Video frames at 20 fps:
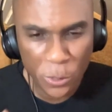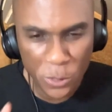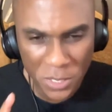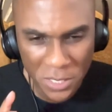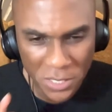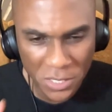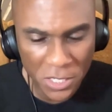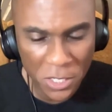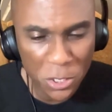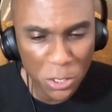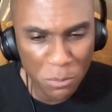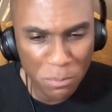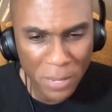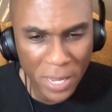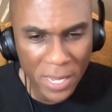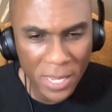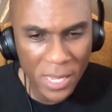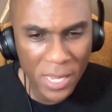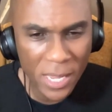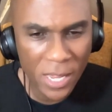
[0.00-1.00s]
decision
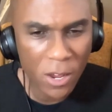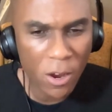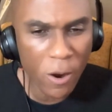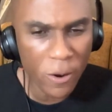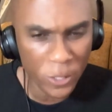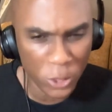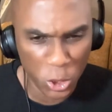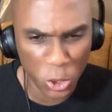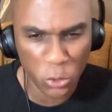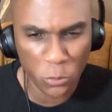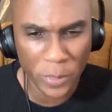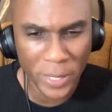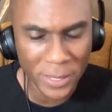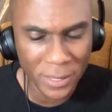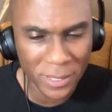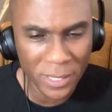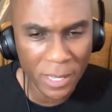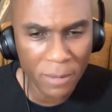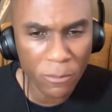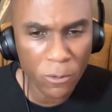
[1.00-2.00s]
making, our stress
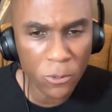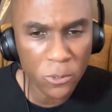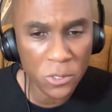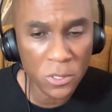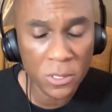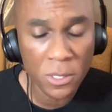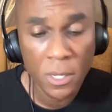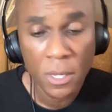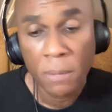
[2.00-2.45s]
levels,